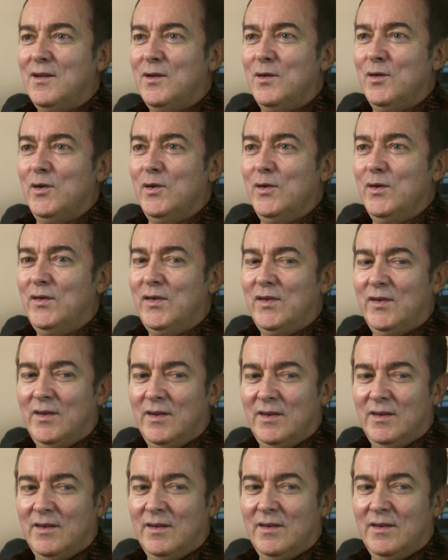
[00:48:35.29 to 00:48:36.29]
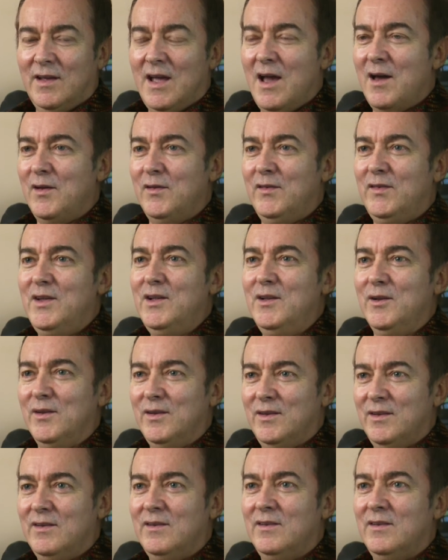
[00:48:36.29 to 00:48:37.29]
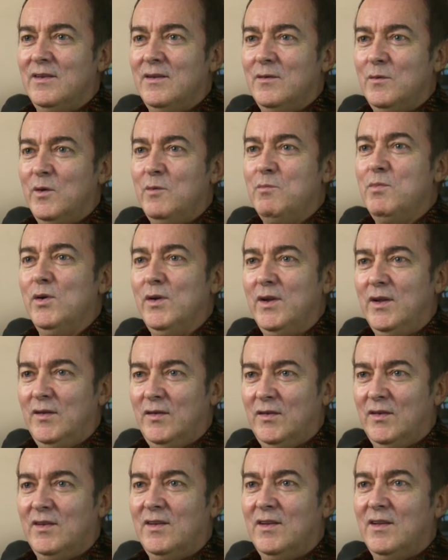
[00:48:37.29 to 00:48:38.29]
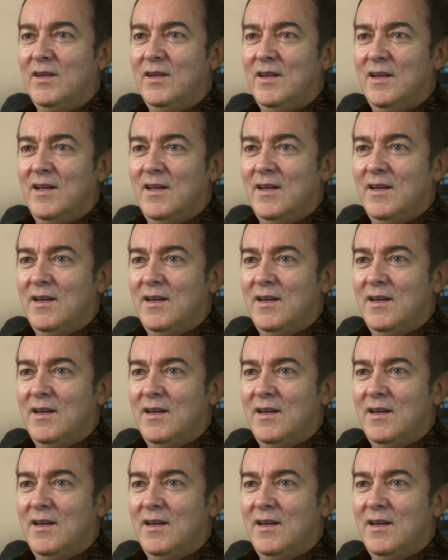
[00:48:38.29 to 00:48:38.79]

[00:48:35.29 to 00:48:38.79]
learnt how to deal with bullies. Right.